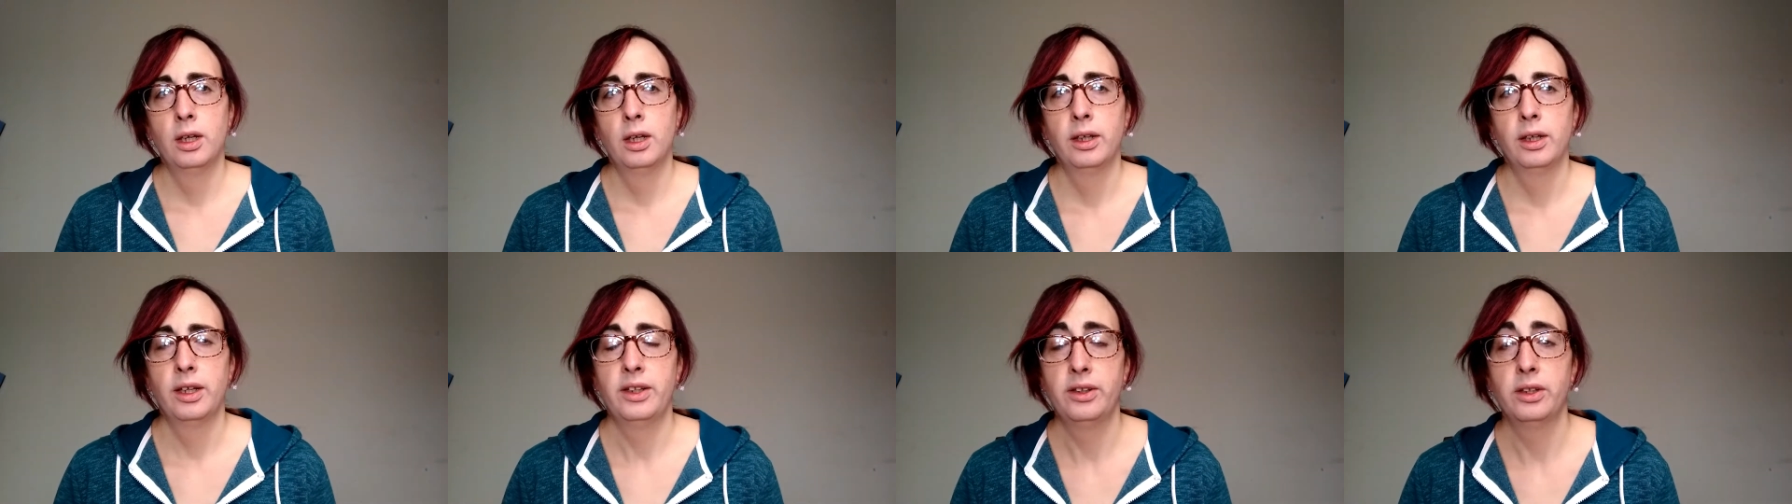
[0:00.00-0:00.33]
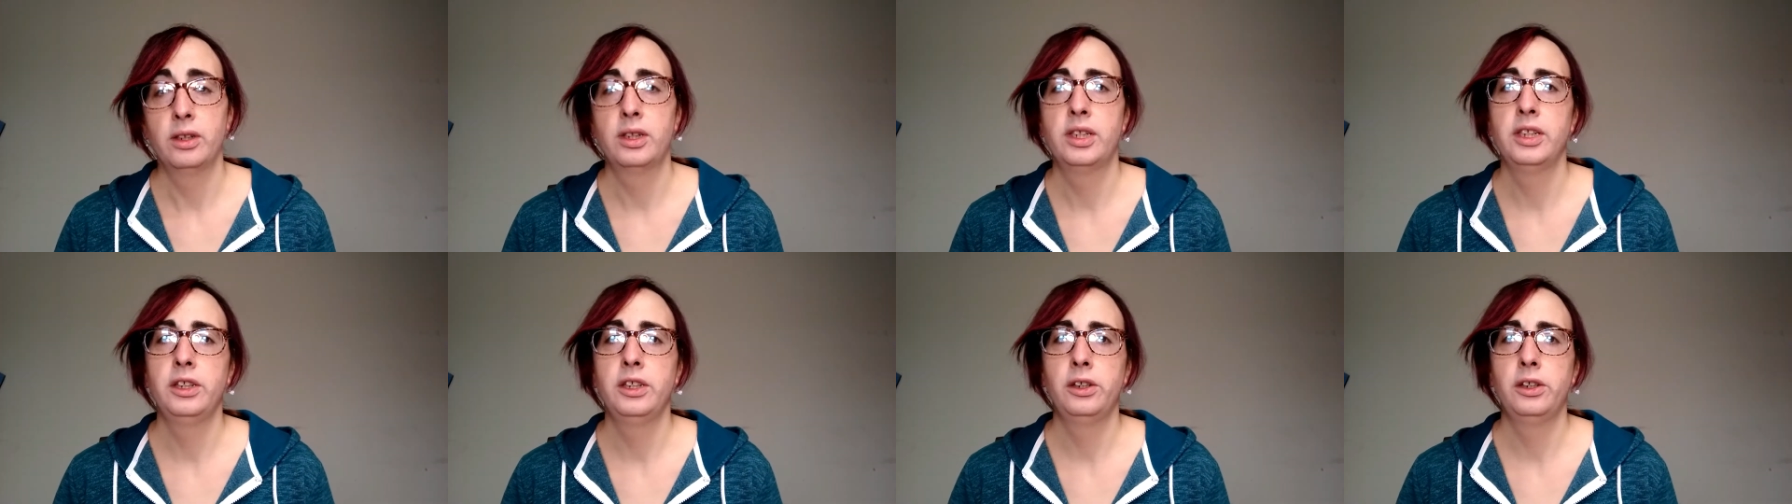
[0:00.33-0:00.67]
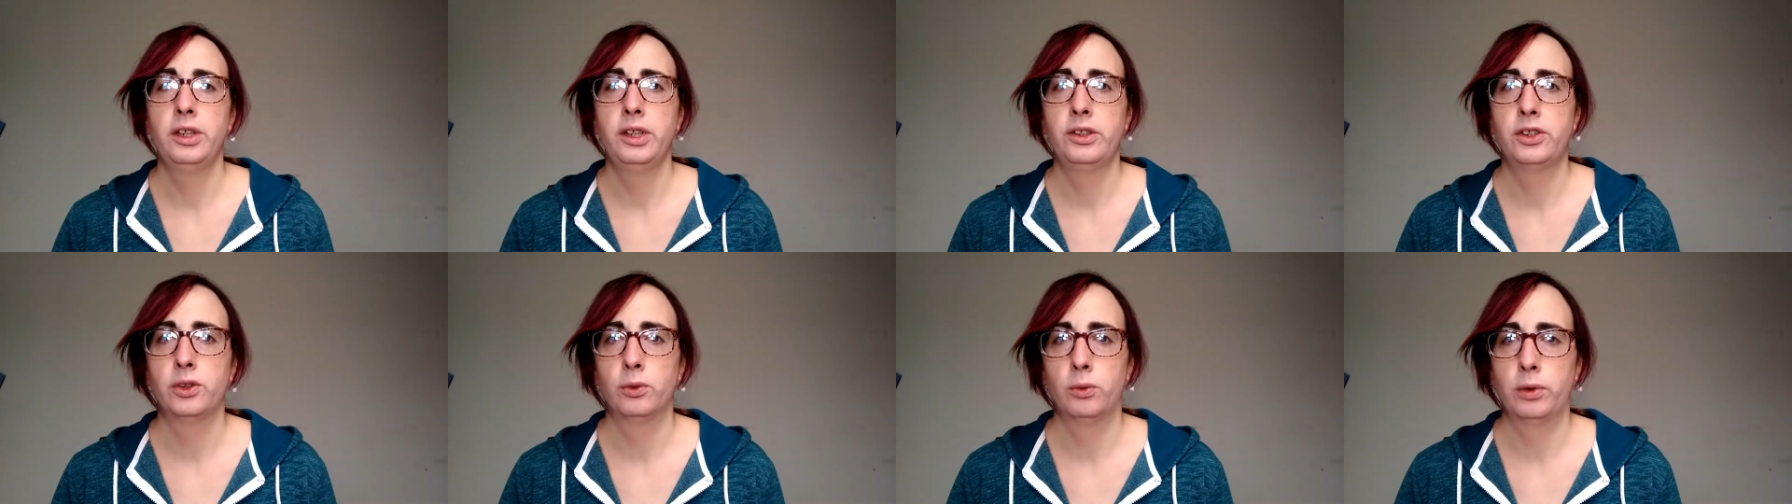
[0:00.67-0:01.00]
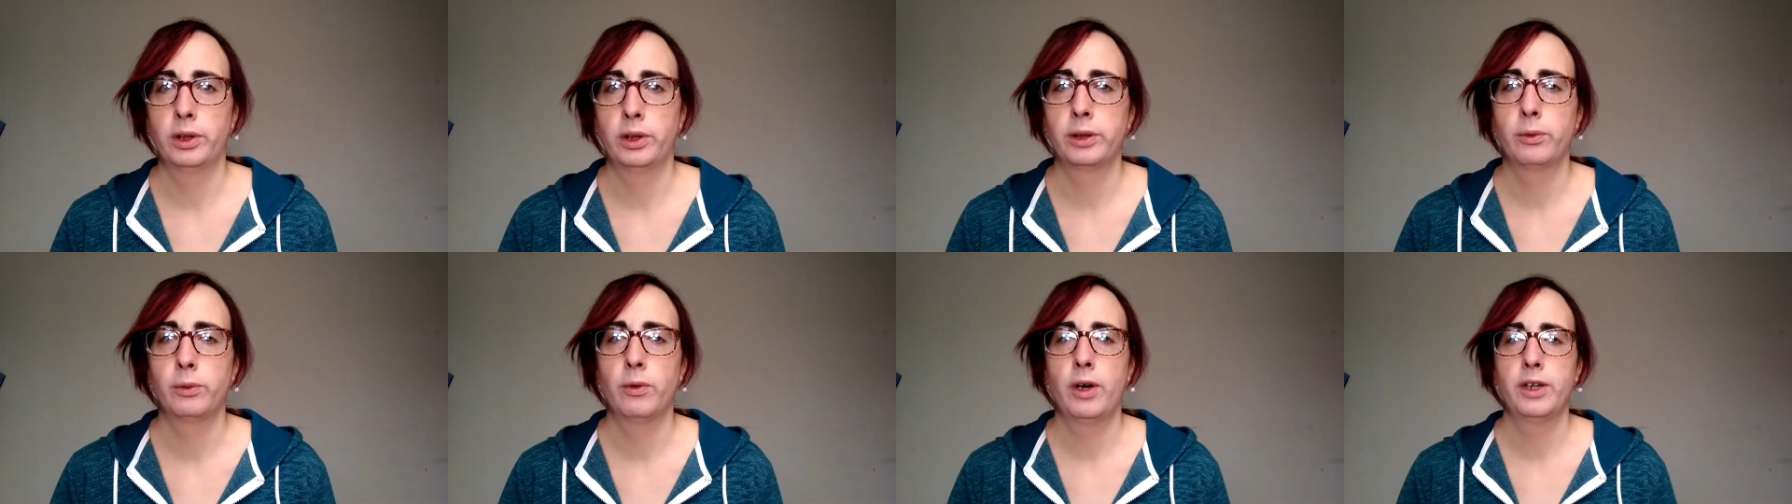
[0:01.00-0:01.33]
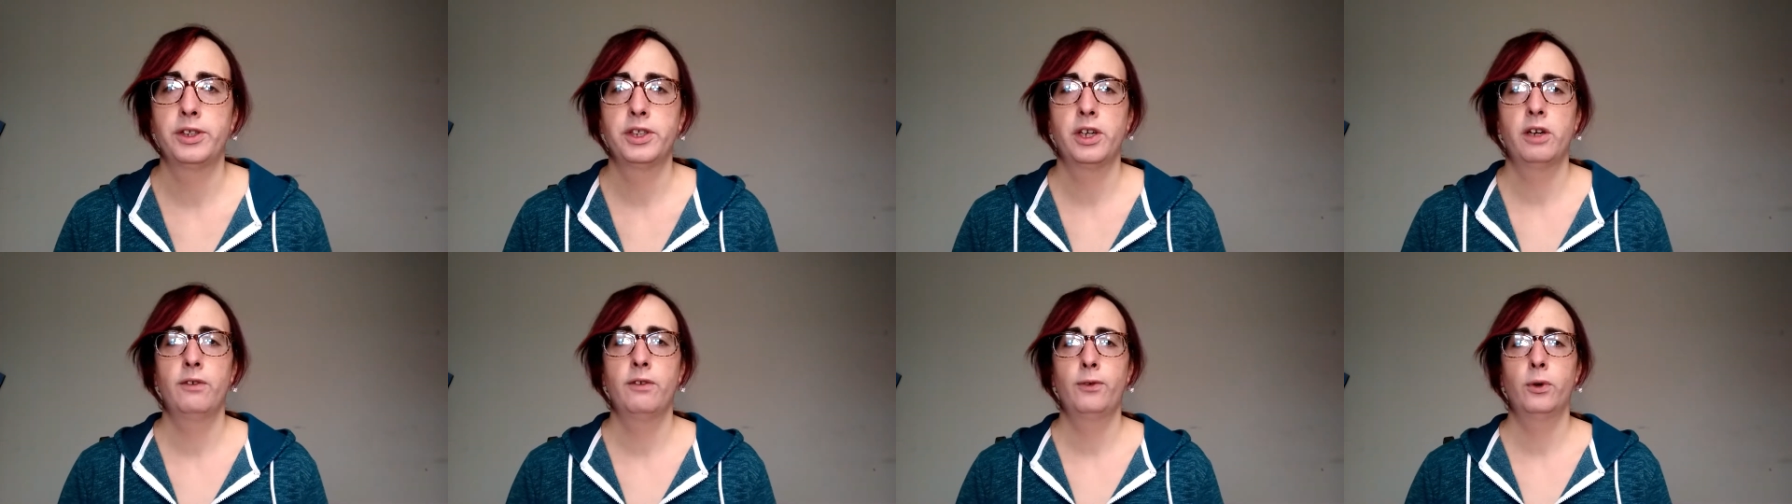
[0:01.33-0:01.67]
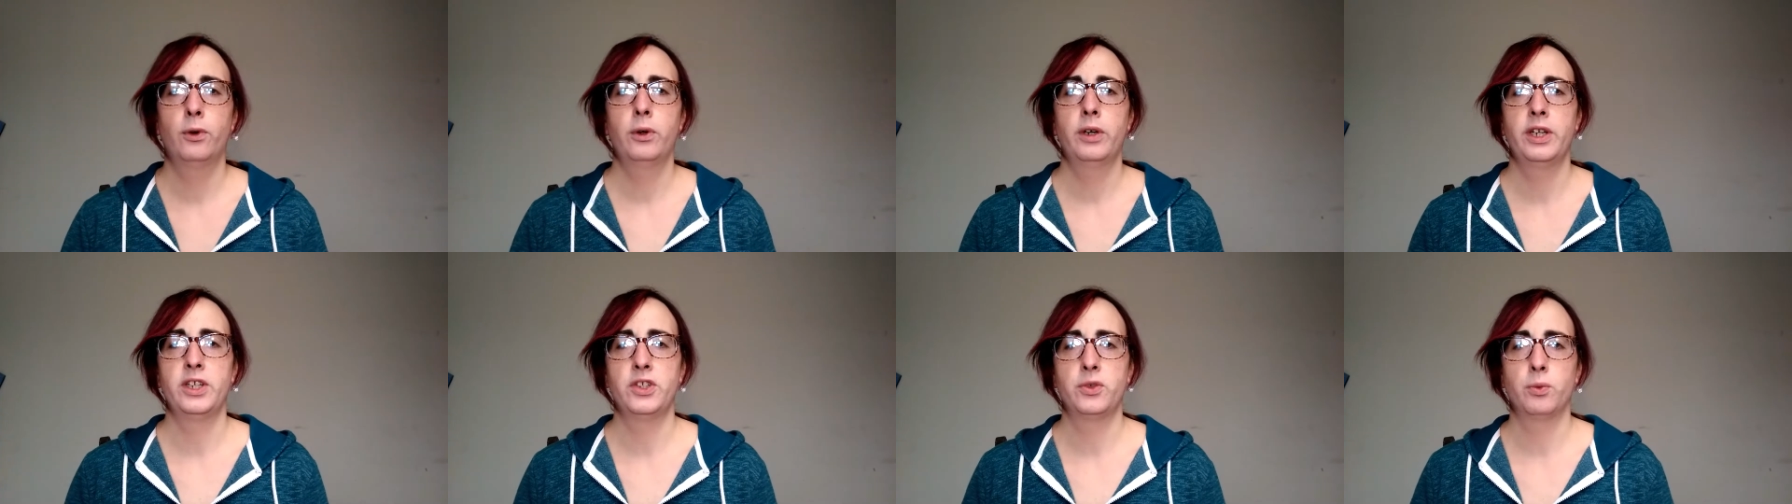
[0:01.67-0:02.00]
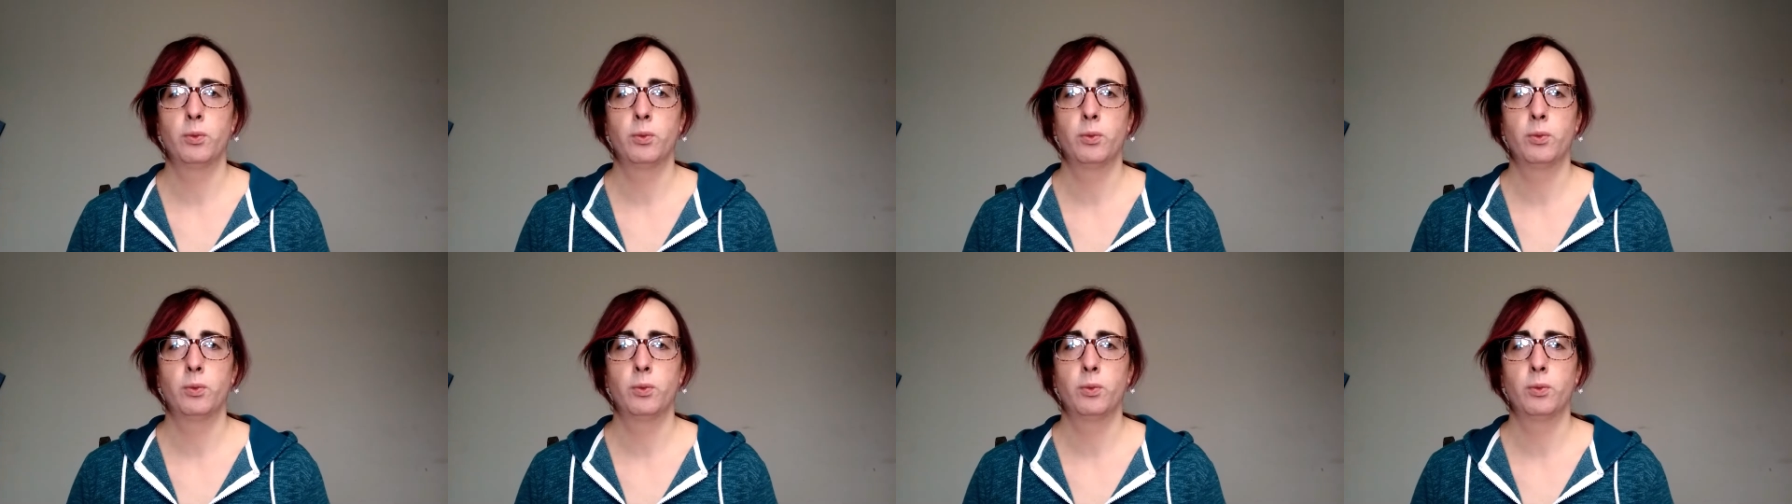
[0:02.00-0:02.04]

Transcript: And the thing you need to really watch out for is